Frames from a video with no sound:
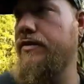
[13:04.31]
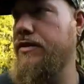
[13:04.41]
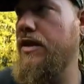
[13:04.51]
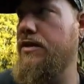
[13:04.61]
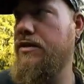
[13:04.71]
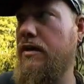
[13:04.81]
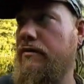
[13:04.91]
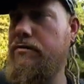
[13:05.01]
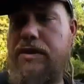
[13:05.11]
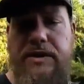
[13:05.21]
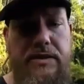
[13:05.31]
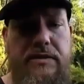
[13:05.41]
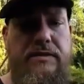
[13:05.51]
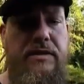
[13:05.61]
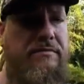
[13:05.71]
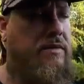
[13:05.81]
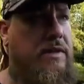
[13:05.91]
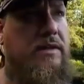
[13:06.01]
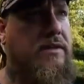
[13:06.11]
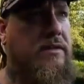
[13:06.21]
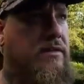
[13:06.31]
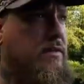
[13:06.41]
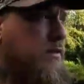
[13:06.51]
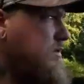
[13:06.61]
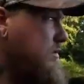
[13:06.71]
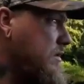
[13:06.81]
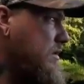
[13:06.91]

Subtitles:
if fish dies, you gotta replace it or something like that, they say.